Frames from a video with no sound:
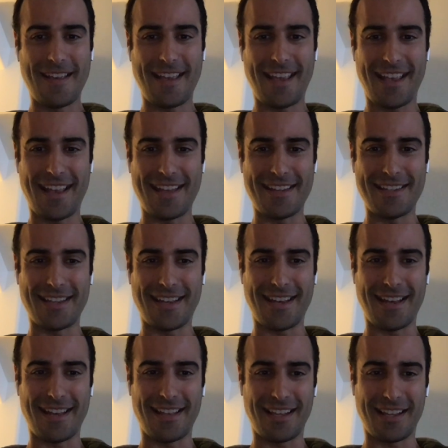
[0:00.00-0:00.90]
and
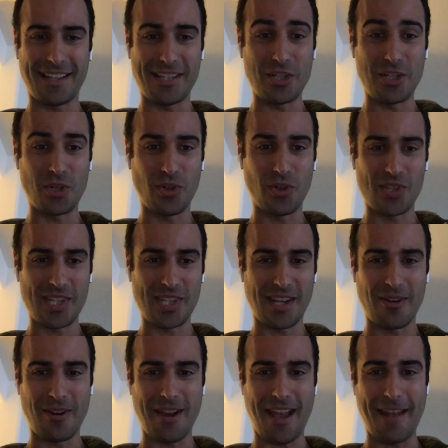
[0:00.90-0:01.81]
like a digital
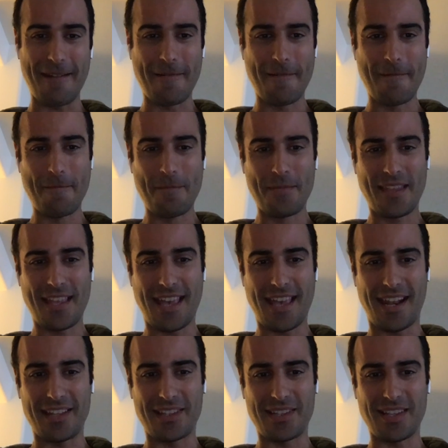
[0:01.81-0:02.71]
cigarette,
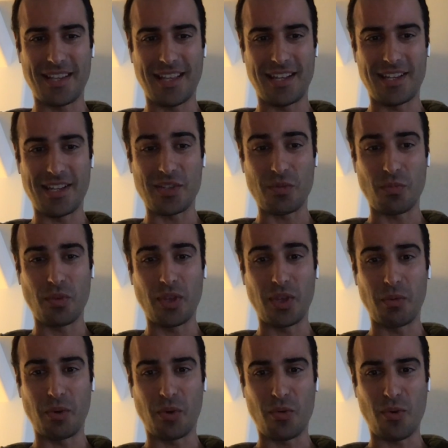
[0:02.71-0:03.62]
and it doesn't
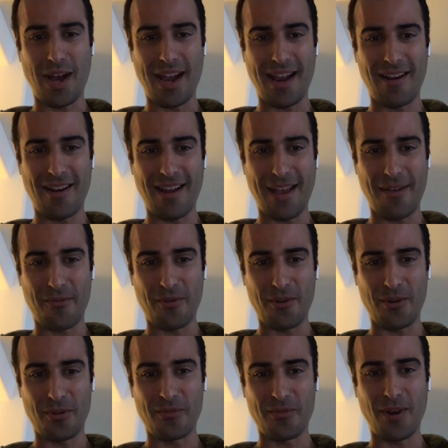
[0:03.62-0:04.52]
really require
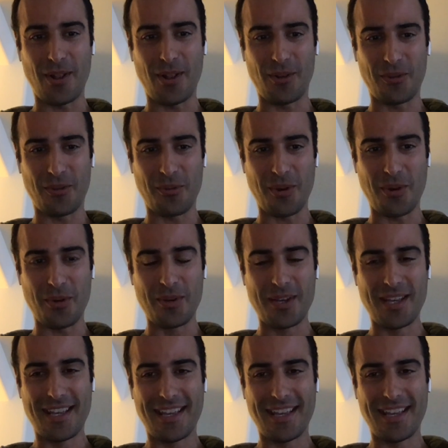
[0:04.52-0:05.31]
effort or follow through.